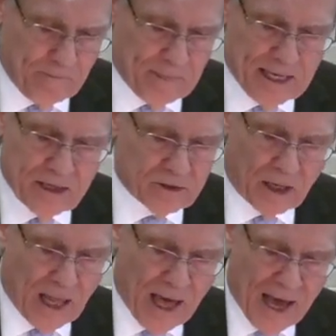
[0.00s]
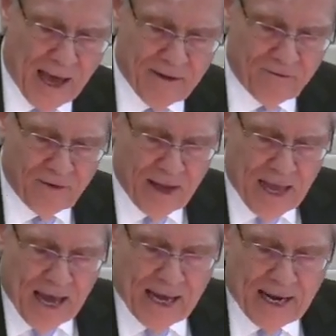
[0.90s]
He is alive
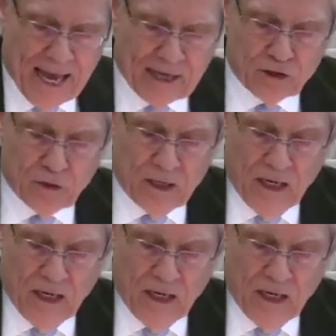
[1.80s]
and actually